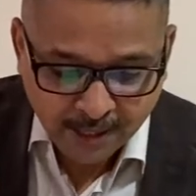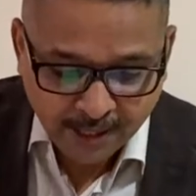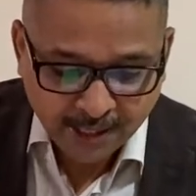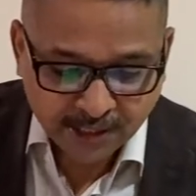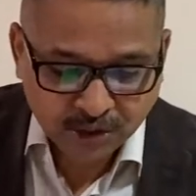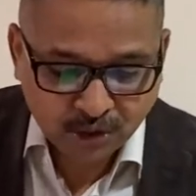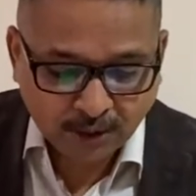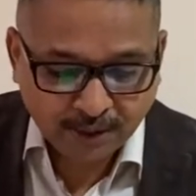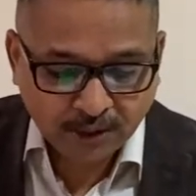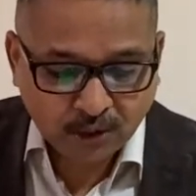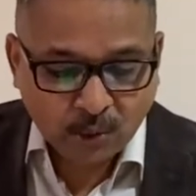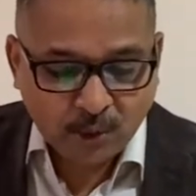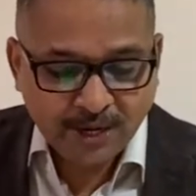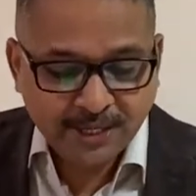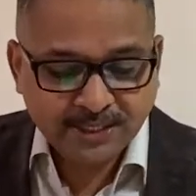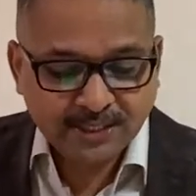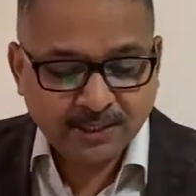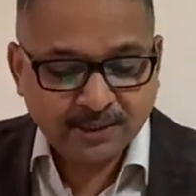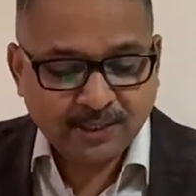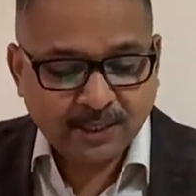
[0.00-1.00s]
It's not a
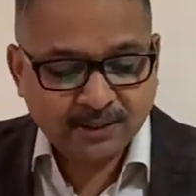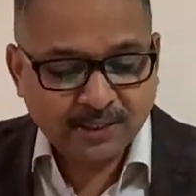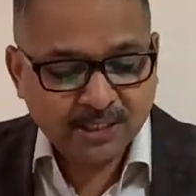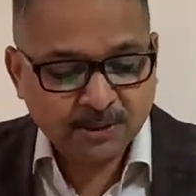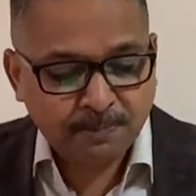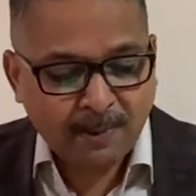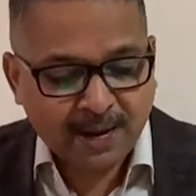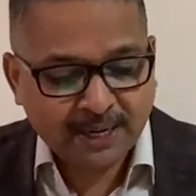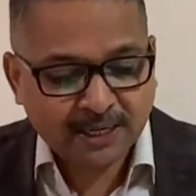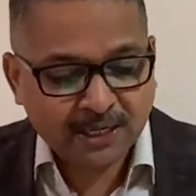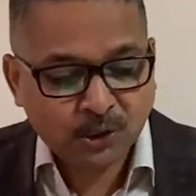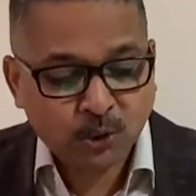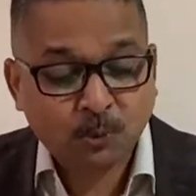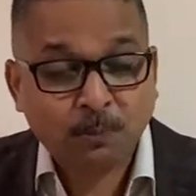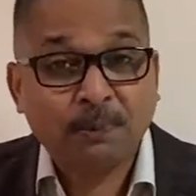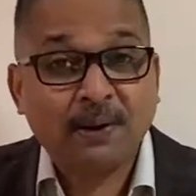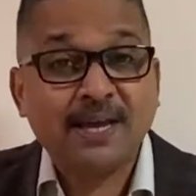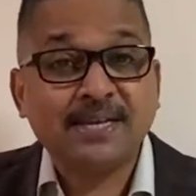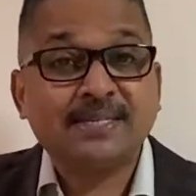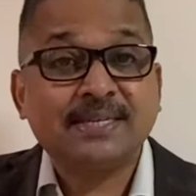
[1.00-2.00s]
coincidence that this battle
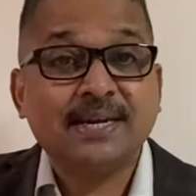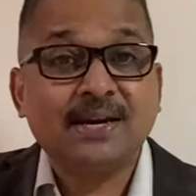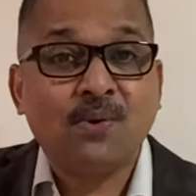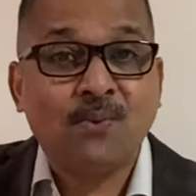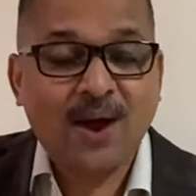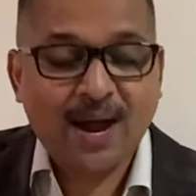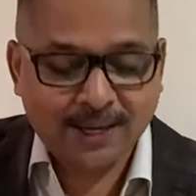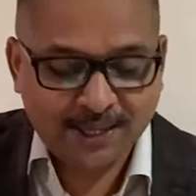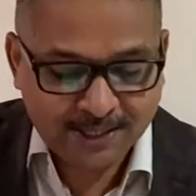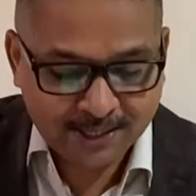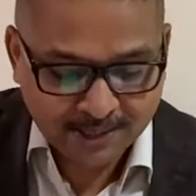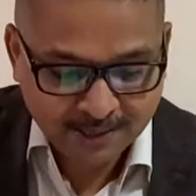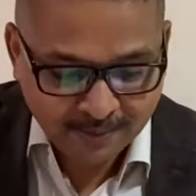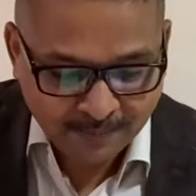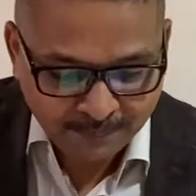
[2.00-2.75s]
took place in a valley.